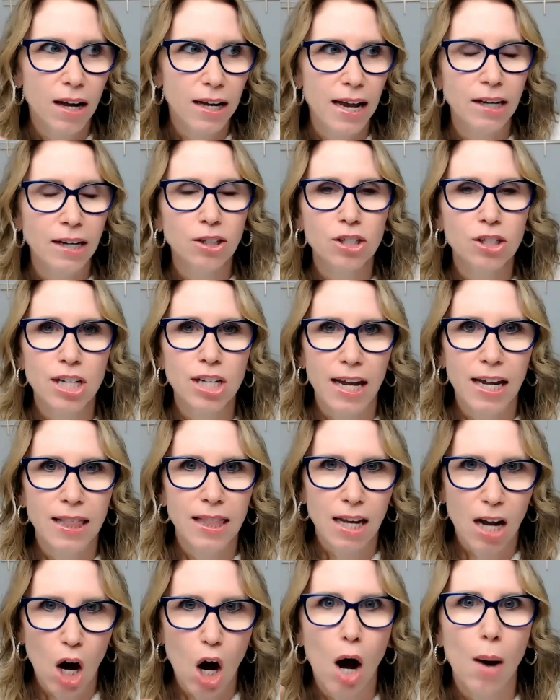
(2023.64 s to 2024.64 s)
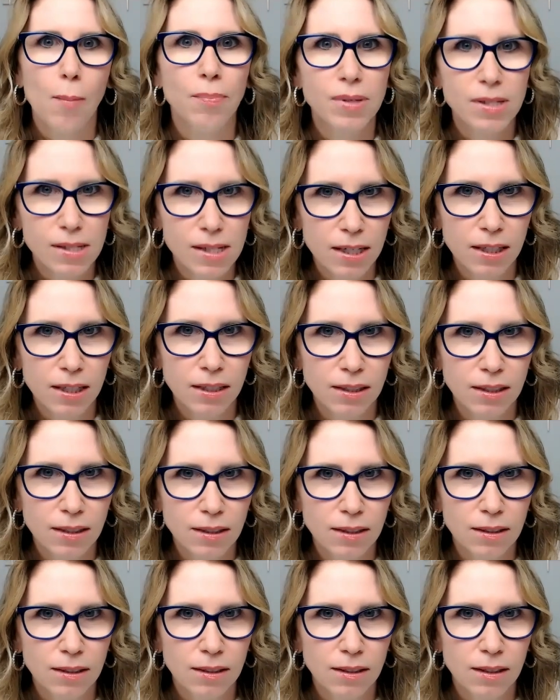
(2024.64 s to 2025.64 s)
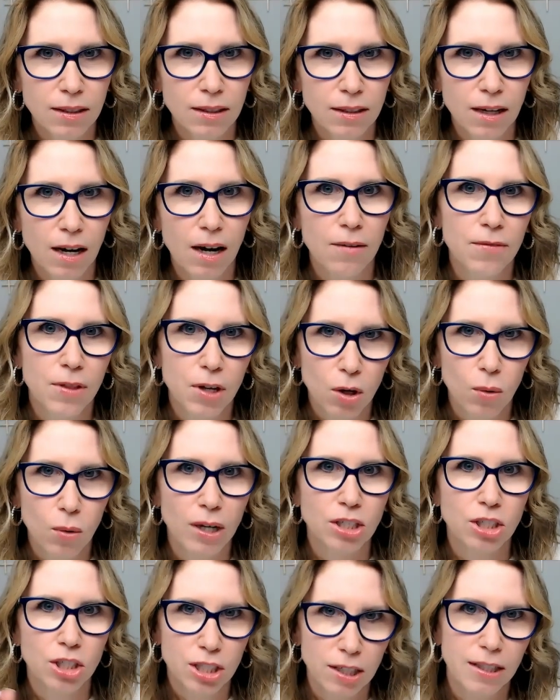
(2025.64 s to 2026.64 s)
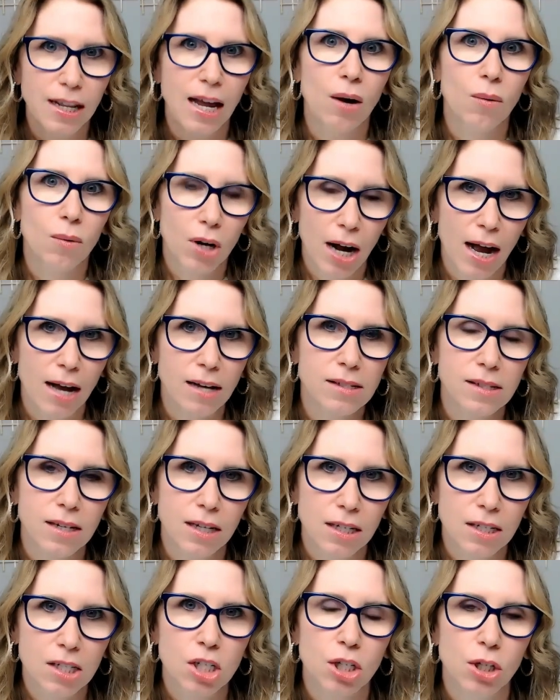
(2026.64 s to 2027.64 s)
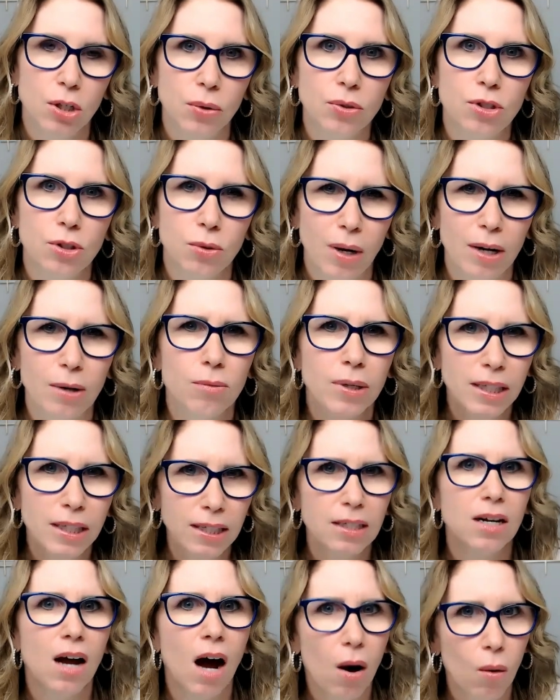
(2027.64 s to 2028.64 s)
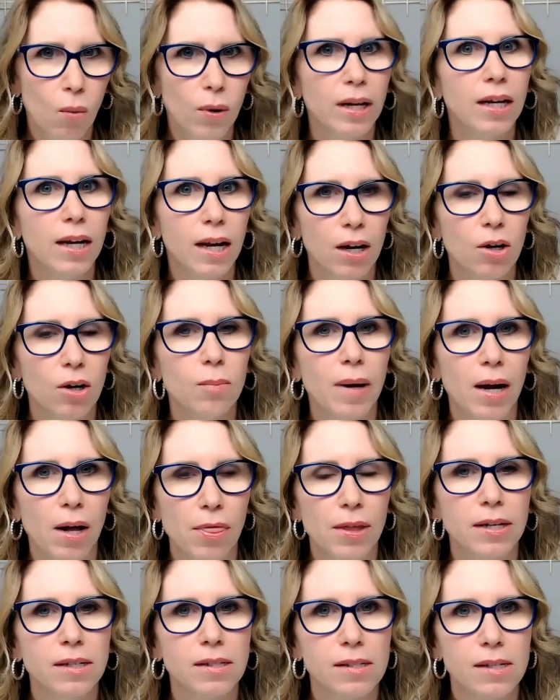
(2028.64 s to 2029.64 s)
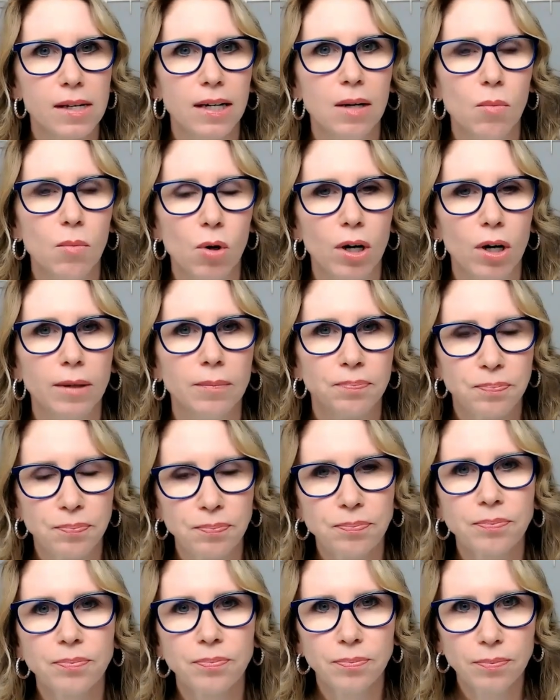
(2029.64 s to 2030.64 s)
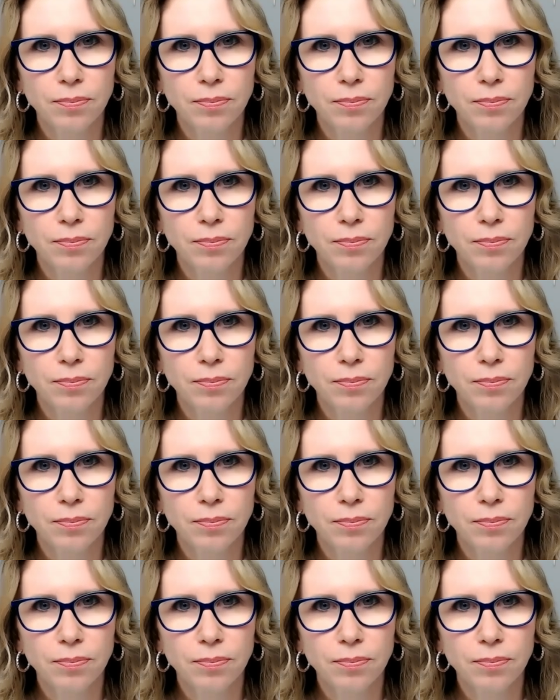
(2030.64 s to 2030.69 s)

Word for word: entertain the opposite of the mm-hmm. question that we're asking to. Do I really not want to care about this anymore? Right.